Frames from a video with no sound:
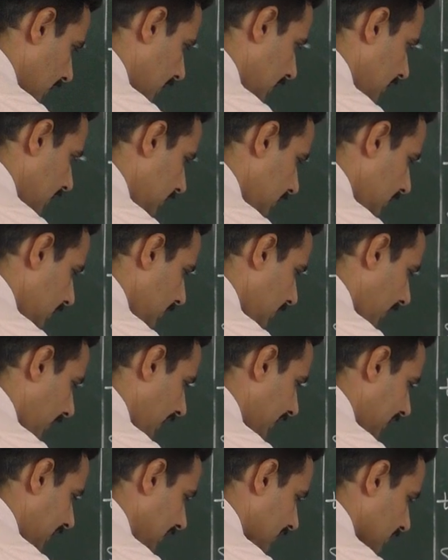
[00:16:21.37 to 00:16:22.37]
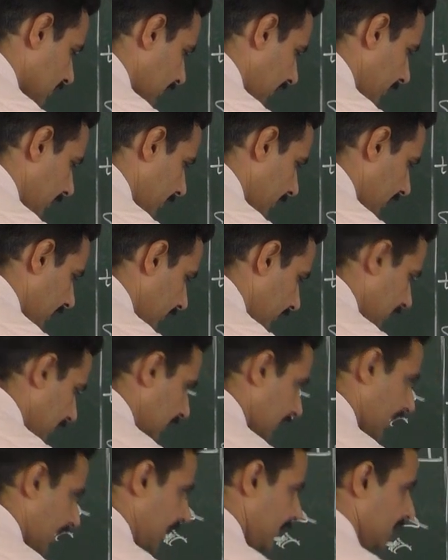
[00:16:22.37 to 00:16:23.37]
into minus 1 by
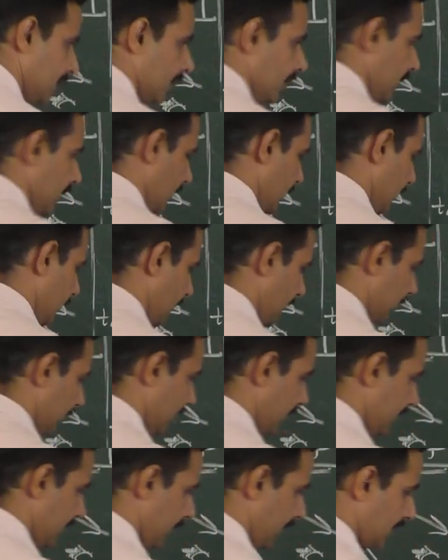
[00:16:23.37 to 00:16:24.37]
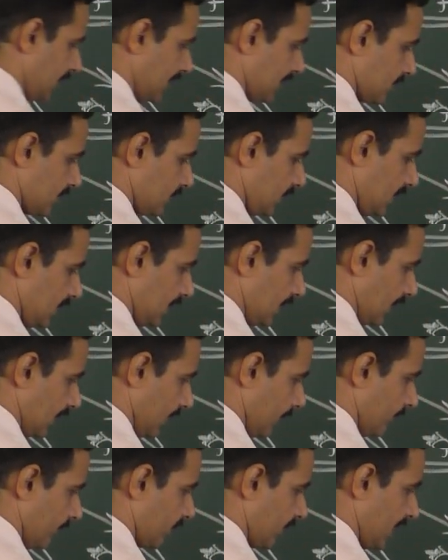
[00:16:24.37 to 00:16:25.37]
V, right? 1 by minus V
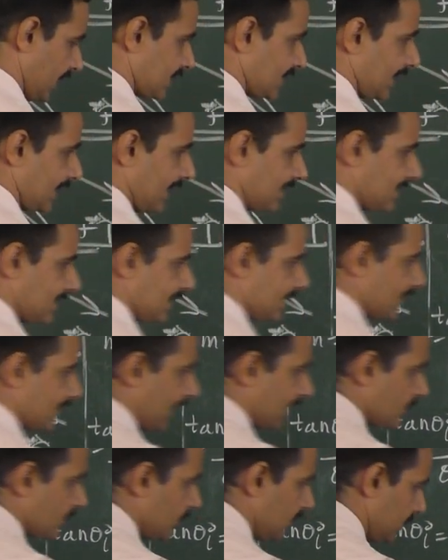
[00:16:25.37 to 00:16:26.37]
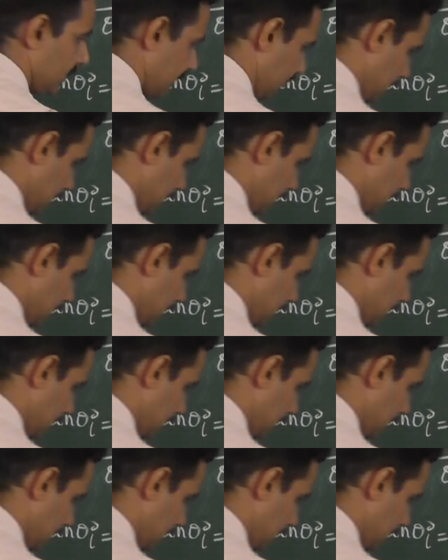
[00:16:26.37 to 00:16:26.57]
here. H dash is HV